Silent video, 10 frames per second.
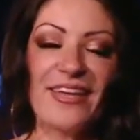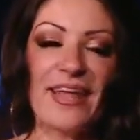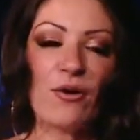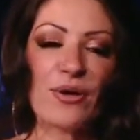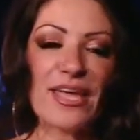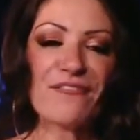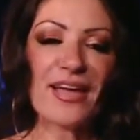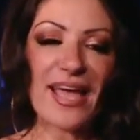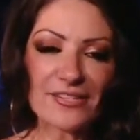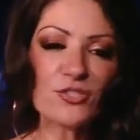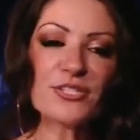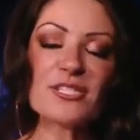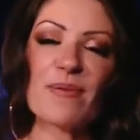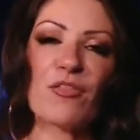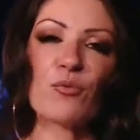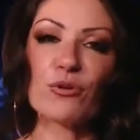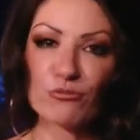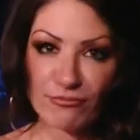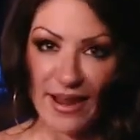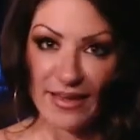Now, if I asked you to spell the
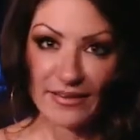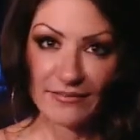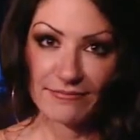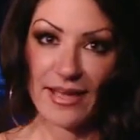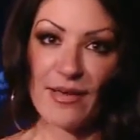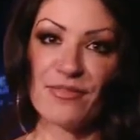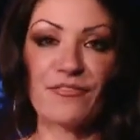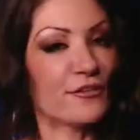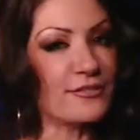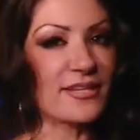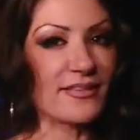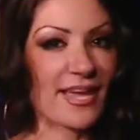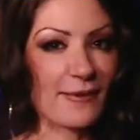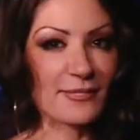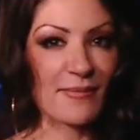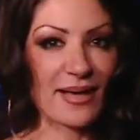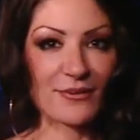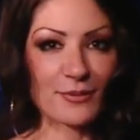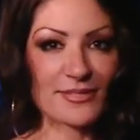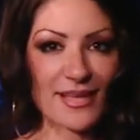word red, and the first thing that came to
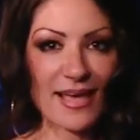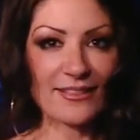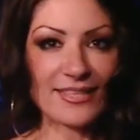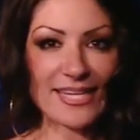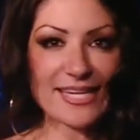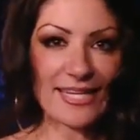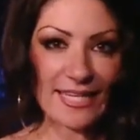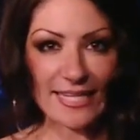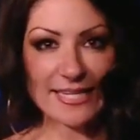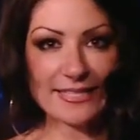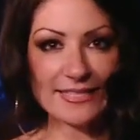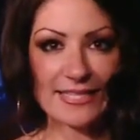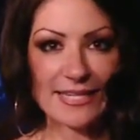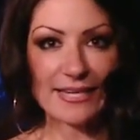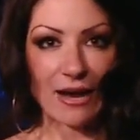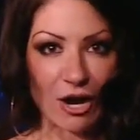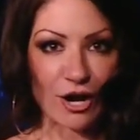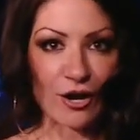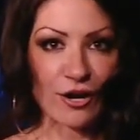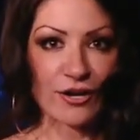mind was L E E T
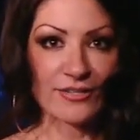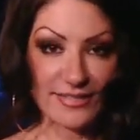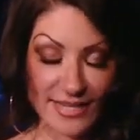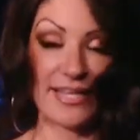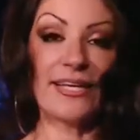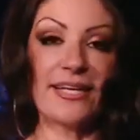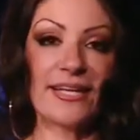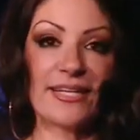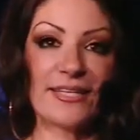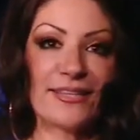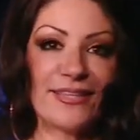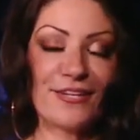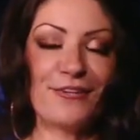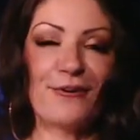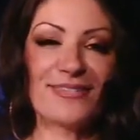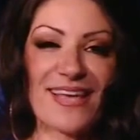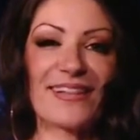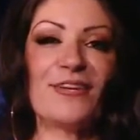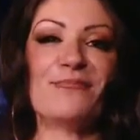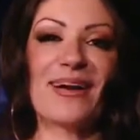R D, then you know
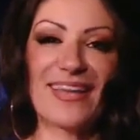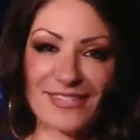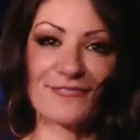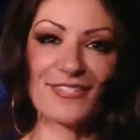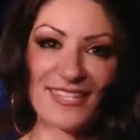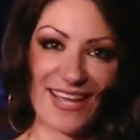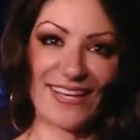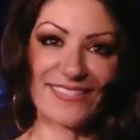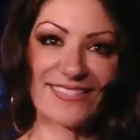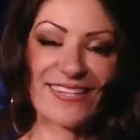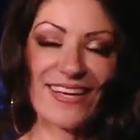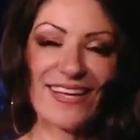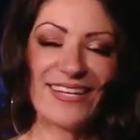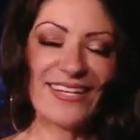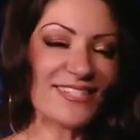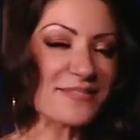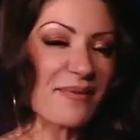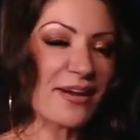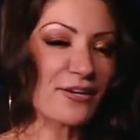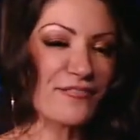exactly who my guest for today is. It doesn't
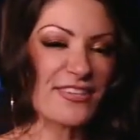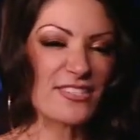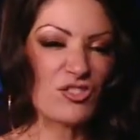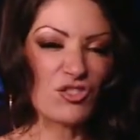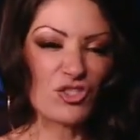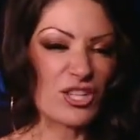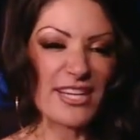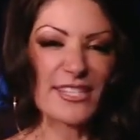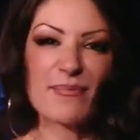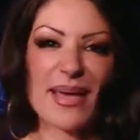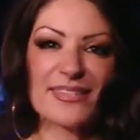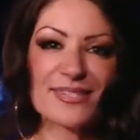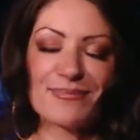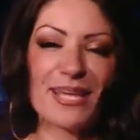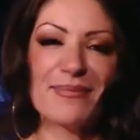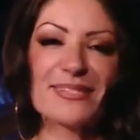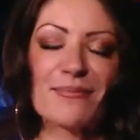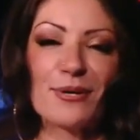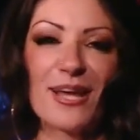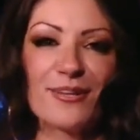matter if he's his pants and blaming
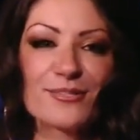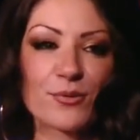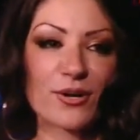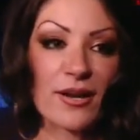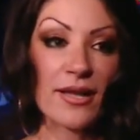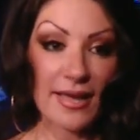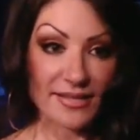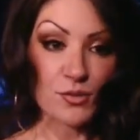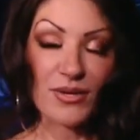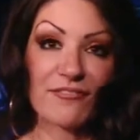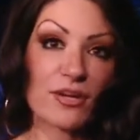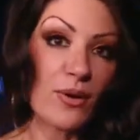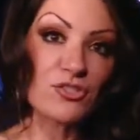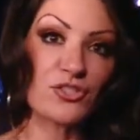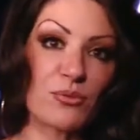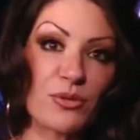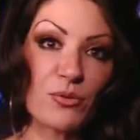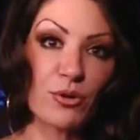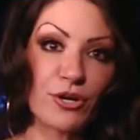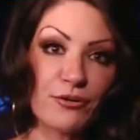someone else or answering every question with the
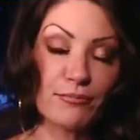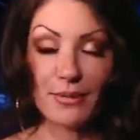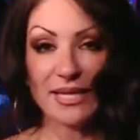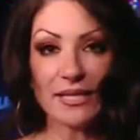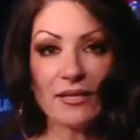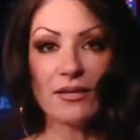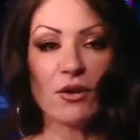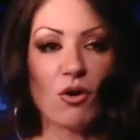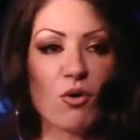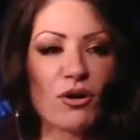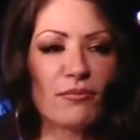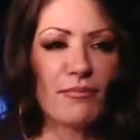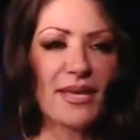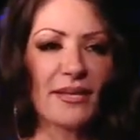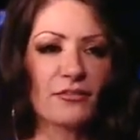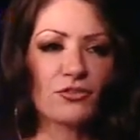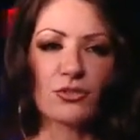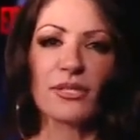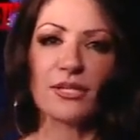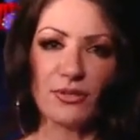word me or making
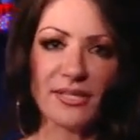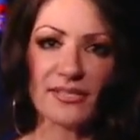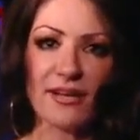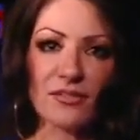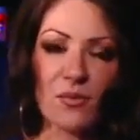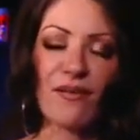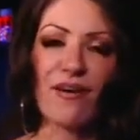truly unique sounds while